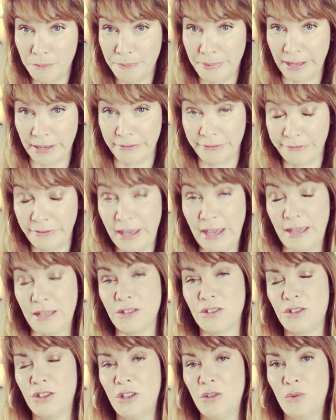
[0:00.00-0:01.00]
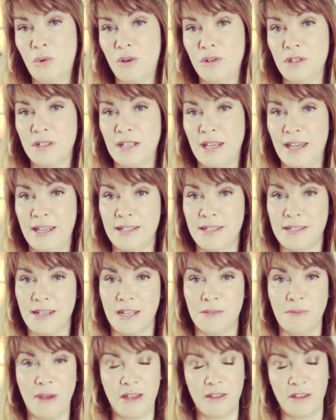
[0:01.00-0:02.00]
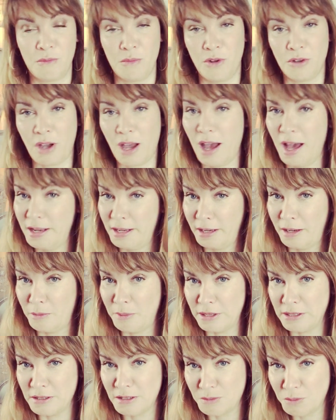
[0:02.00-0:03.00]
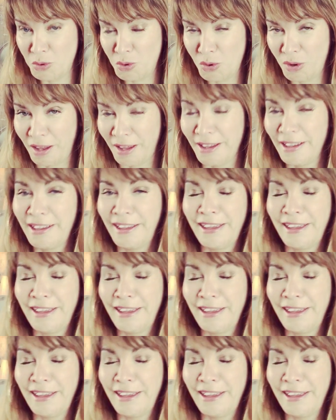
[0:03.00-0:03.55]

big feet. You want to instead make them look a little bit smaller.